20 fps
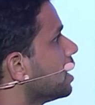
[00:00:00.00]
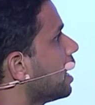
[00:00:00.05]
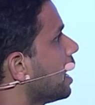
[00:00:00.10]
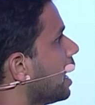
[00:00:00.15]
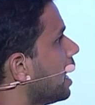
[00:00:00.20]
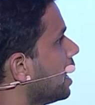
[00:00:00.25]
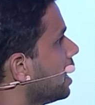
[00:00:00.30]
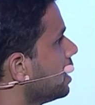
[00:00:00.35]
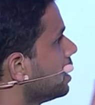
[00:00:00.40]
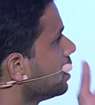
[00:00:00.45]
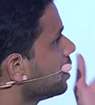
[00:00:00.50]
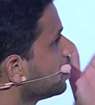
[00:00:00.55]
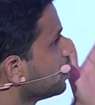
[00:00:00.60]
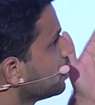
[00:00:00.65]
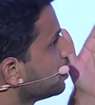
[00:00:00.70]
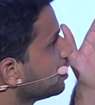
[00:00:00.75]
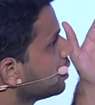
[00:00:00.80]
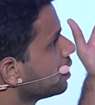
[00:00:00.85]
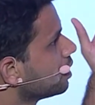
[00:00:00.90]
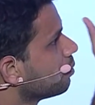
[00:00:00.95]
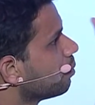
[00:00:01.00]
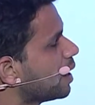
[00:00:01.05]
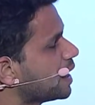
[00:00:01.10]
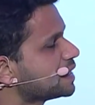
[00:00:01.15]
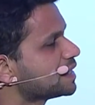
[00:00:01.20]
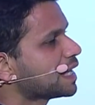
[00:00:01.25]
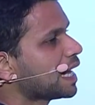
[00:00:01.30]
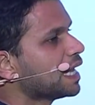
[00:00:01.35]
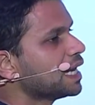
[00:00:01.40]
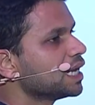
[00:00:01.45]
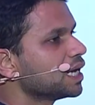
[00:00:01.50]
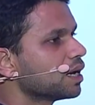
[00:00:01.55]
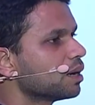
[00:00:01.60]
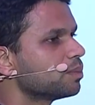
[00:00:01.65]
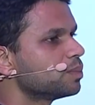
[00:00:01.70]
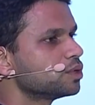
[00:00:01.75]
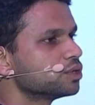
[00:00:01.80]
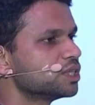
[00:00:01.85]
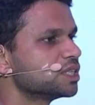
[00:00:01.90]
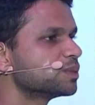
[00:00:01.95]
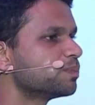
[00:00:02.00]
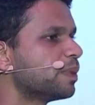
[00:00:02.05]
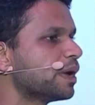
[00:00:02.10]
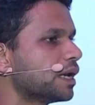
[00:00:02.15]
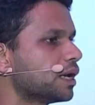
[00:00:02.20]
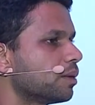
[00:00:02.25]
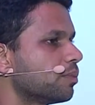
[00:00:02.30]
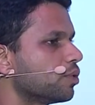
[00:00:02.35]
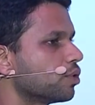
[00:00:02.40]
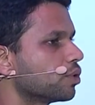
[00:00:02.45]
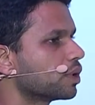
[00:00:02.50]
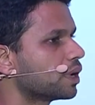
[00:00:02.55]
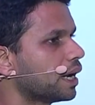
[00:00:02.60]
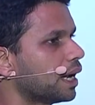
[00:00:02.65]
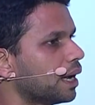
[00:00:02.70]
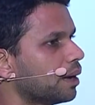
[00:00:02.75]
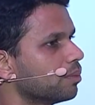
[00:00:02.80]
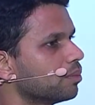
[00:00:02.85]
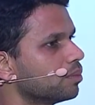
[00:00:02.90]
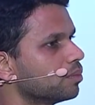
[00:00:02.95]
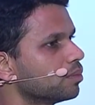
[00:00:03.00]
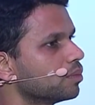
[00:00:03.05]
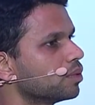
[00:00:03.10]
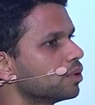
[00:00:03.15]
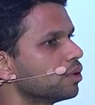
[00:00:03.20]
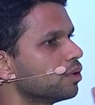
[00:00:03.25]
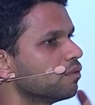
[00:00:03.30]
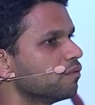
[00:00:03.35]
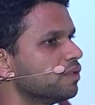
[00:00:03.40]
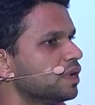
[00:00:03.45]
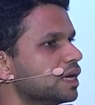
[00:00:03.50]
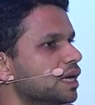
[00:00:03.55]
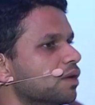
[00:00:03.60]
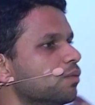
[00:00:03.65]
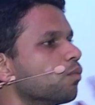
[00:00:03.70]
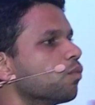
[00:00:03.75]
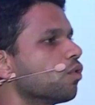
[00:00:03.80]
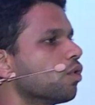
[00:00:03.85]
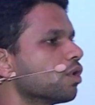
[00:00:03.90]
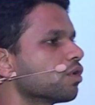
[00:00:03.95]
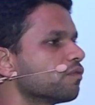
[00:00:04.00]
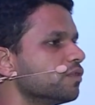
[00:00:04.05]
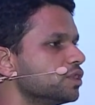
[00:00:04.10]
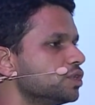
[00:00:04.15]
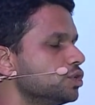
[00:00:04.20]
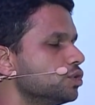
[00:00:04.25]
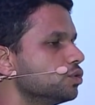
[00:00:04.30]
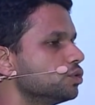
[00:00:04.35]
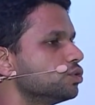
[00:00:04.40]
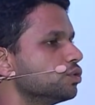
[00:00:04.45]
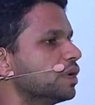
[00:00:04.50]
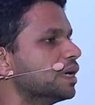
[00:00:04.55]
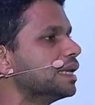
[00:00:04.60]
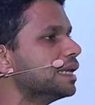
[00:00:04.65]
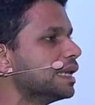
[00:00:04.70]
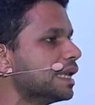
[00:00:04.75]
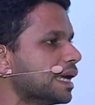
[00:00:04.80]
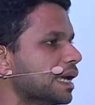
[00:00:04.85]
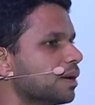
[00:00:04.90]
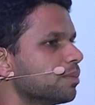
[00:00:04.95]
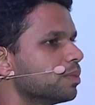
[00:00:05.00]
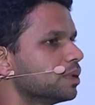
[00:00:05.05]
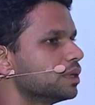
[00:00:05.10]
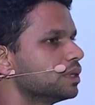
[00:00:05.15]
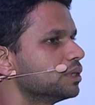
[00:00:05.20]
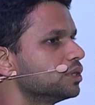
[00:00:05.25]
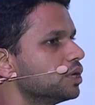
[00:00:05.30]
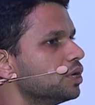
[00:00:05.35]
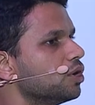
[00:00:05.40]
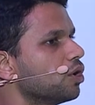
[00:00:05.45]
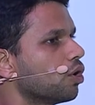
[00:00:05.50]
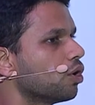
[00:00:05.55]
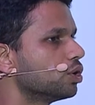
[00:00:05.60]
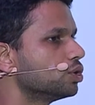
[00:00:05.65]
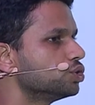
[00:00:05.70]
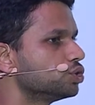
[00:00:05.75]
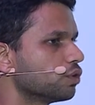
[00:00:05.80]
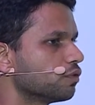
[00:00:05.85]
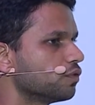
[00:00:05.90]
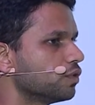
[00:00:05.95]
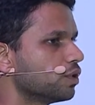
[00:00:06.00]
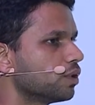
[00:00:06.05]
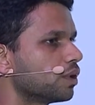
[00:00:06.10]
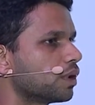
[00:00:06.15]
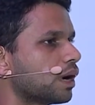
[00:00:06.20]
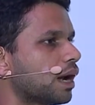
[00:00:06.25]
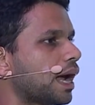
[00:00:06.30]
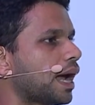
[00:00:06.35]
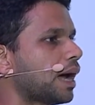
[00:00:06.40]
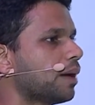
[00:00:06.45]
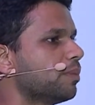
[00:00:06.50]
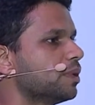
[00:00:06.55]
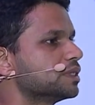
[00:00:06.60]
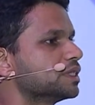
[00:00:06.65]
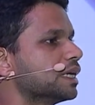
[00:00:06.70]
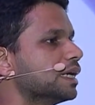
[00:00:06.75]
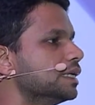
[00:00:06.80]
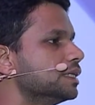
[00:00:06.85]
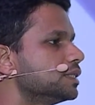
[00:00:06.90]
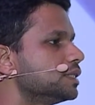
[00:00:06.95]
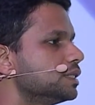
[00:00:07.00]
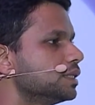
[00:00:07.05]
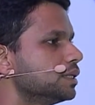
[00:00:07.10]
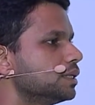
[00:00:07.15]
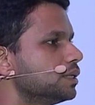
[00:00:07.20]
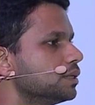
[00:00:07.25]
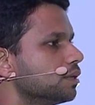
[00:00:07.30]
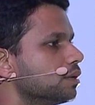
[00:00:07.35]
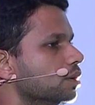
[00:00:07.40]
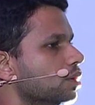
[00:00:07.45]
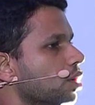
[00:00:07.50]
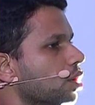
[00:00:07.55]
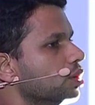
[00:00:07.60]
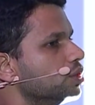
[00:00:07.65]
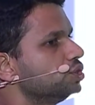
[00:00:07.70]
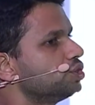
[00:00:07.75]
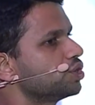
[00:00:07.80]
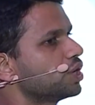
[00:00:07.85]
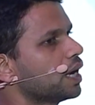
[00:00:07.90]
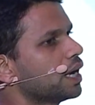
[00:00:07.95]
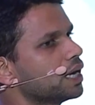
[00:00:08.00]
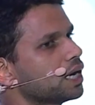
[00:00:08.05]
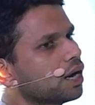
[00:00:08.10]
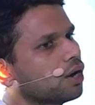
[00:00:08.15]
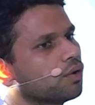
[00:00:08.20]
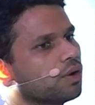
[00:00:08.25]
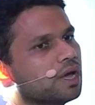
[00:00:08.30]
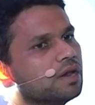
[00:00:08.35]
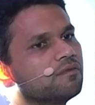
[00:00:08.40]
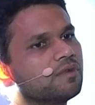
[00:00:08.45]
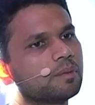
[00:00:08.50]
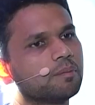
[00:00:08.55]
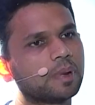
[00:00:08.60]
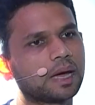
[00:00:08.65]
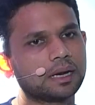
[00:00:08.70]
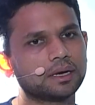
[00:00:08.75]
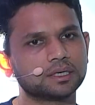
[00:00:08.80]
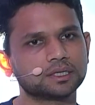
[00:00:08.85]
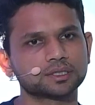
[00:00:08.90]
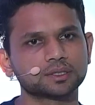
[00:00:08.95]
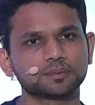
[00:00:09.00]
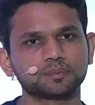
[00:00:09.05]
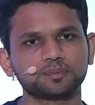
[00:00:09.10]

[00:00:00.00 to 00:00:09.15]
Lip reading: And by signing up to this beta program, we can work with you to enable the launch of your app as instant on Try Now and web banners.